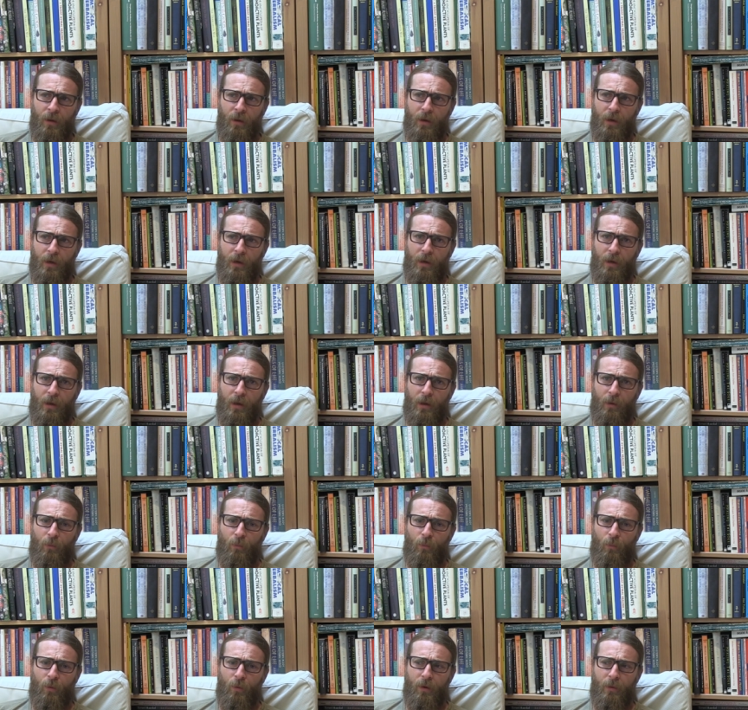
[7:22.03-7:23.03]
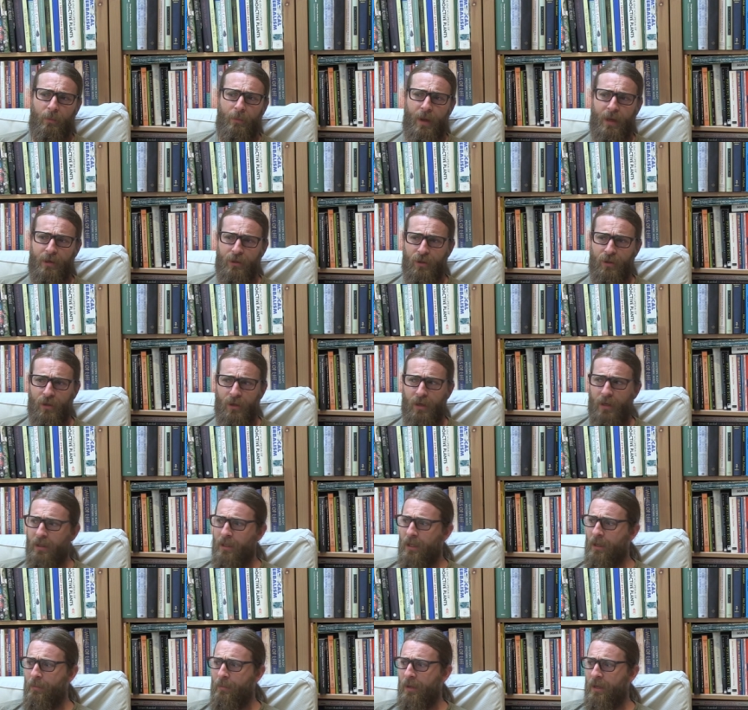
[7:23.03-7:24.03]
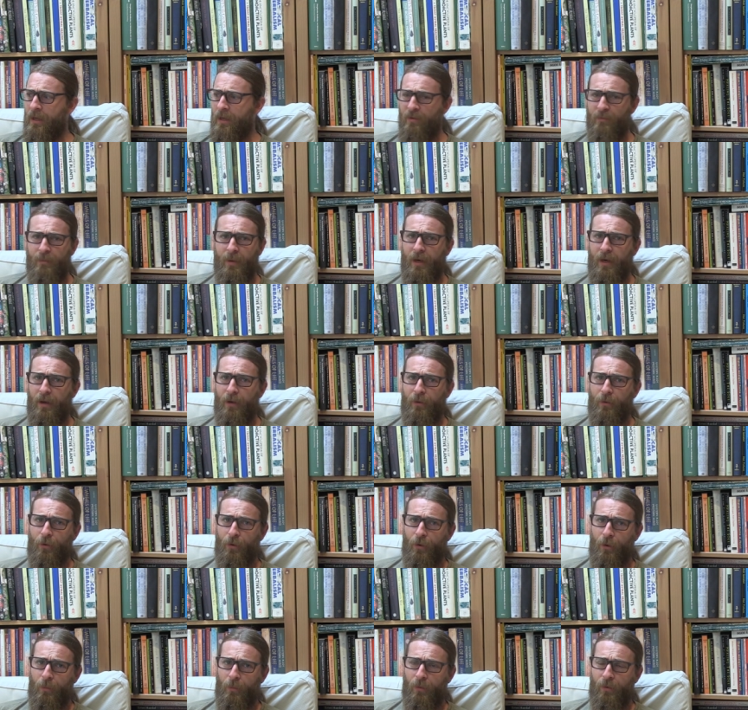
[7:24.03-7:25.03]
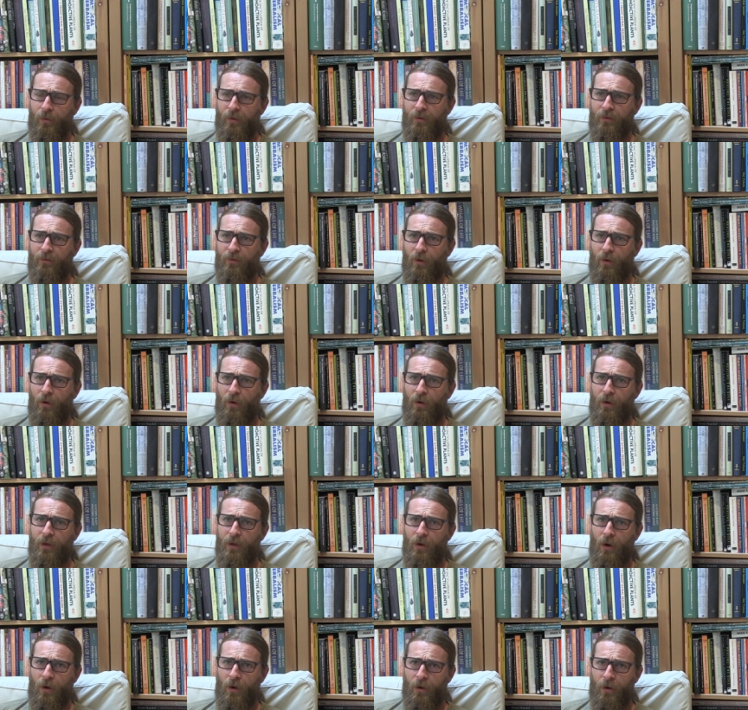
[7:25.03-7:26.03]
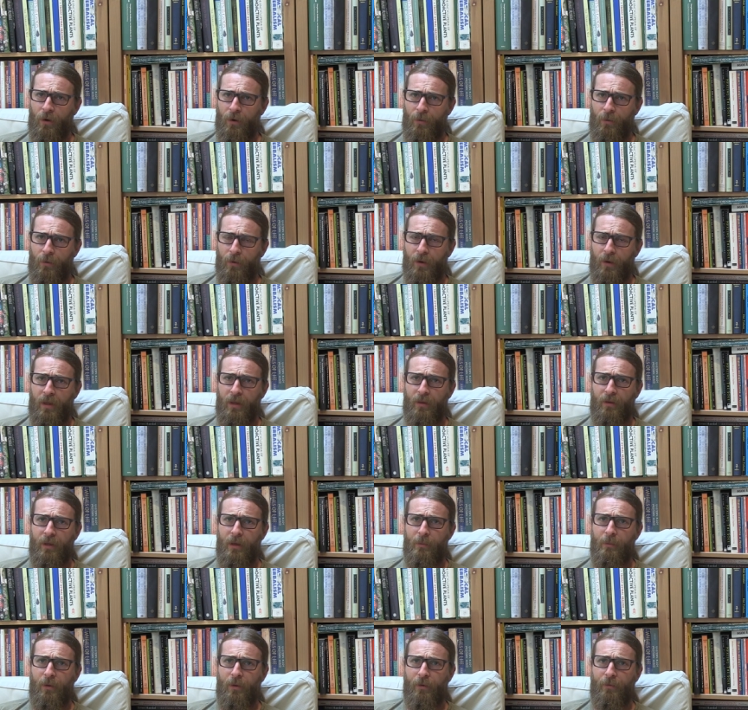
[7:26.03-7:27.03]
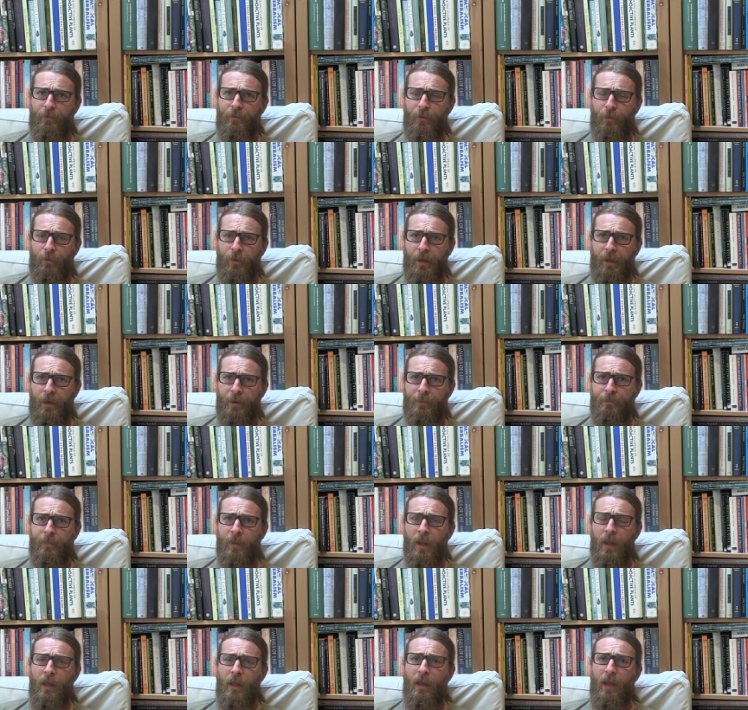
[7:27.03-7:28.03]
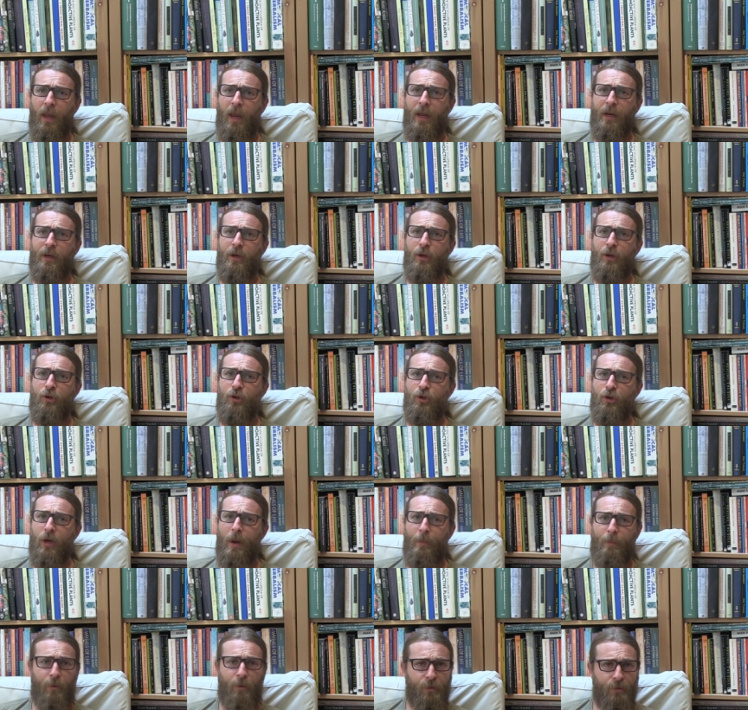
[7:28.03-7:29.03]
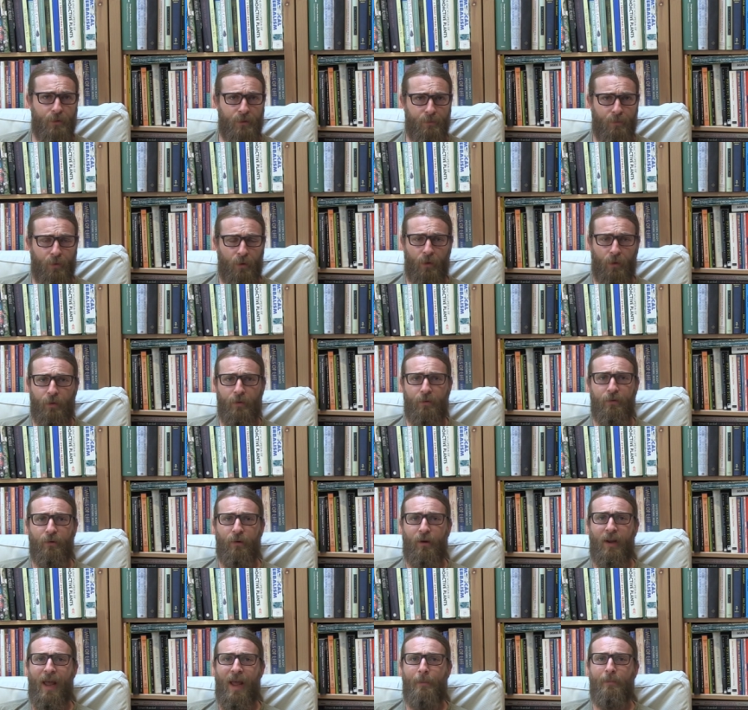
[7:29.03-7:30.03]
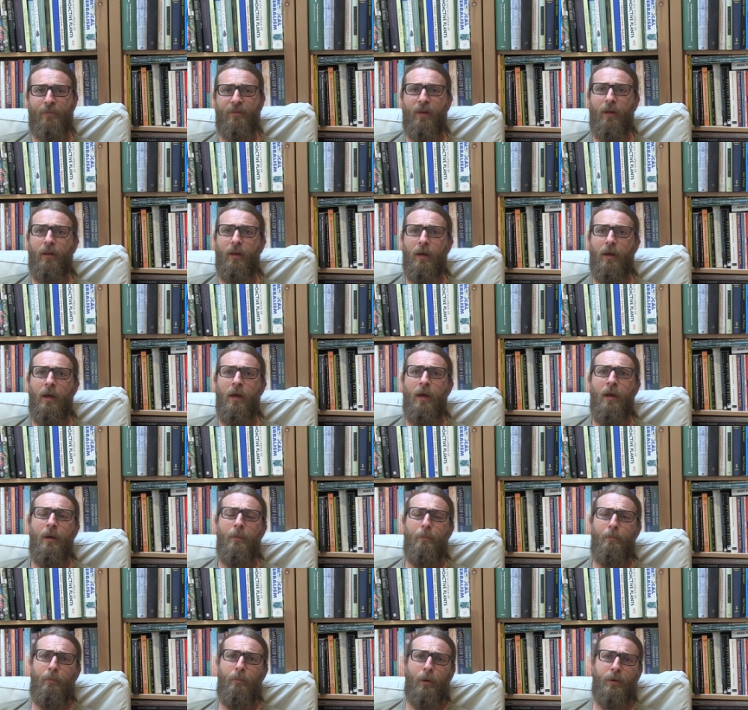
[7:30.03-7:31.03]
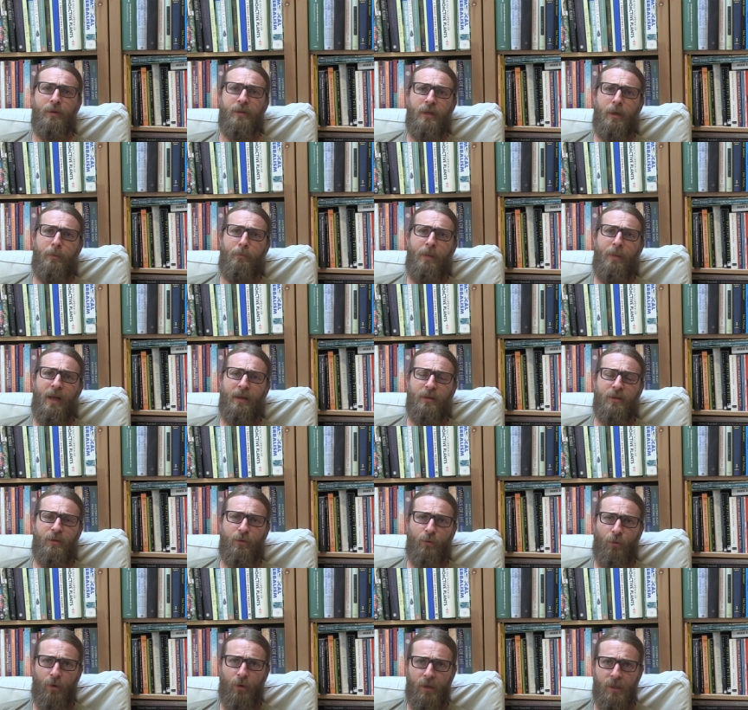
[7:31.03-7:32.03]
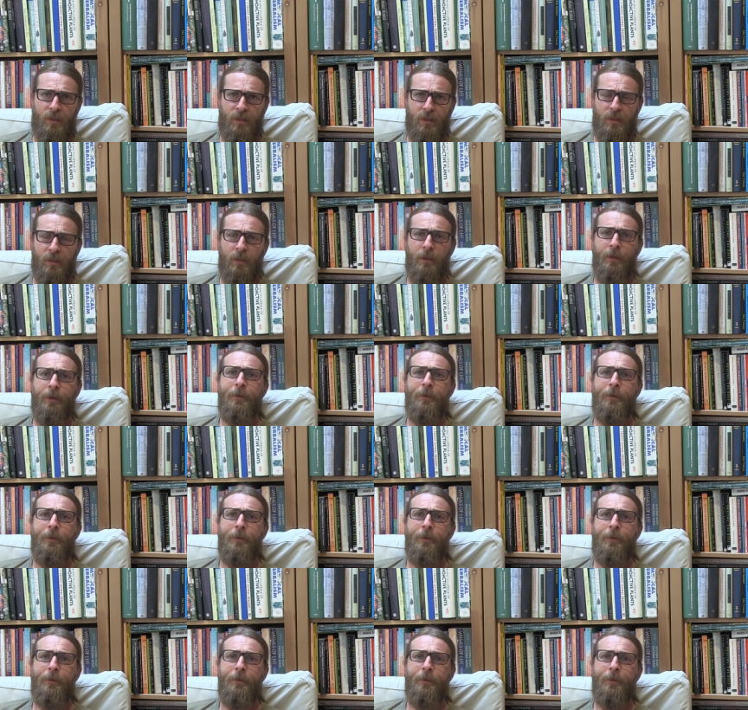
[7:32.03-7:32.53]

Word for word: and I would imagine in the opinion of many other herbalists, are yarrow or Achillea millefolium and shepherd's purse or Capsella bursa pastoris.